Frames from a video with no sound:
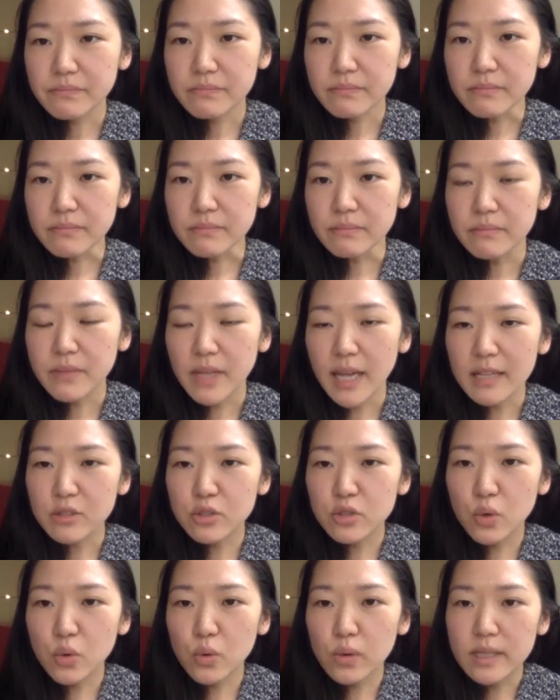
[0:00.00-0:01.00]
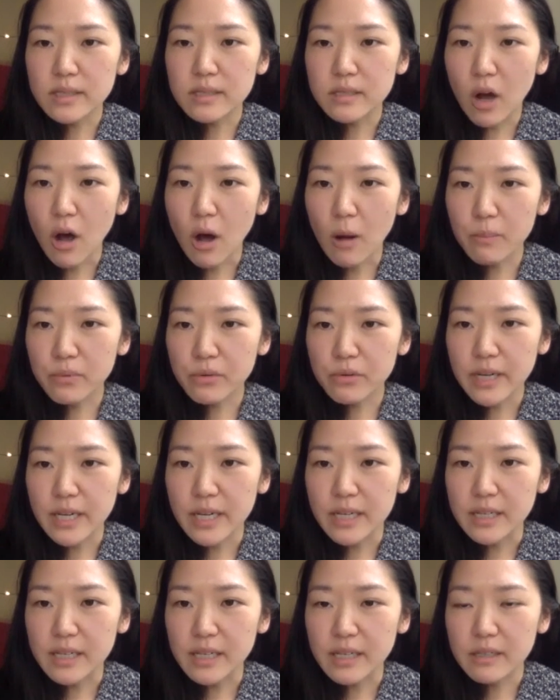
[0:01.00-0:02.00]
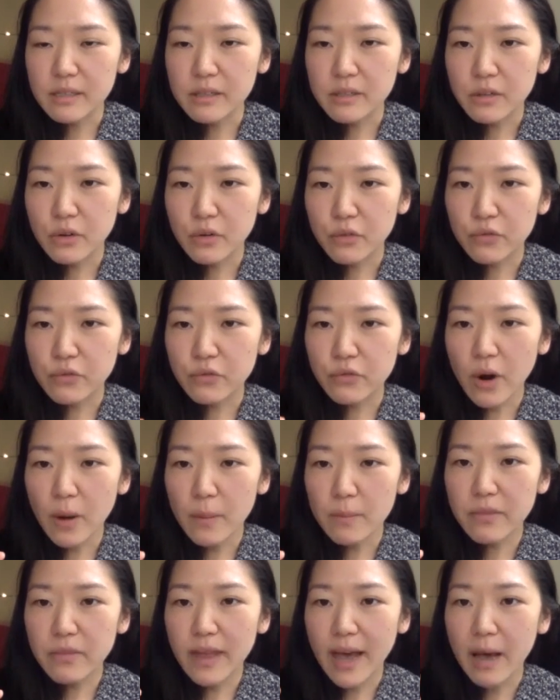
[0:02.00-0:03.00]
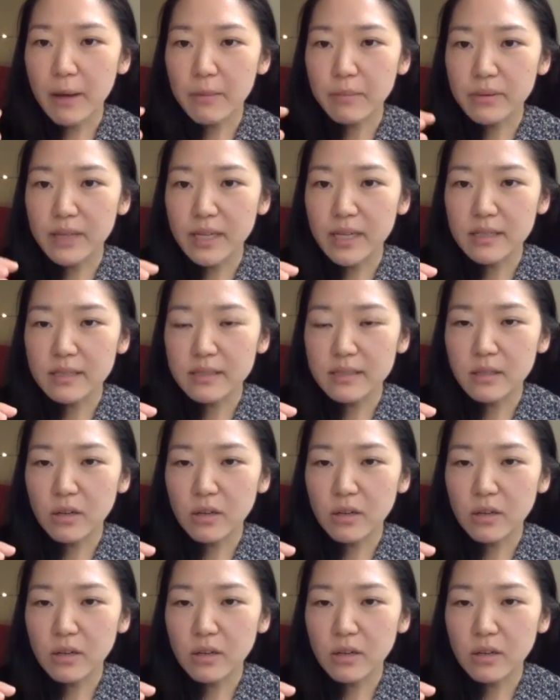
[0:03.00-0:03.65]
Yeah. And so it's operating from that place.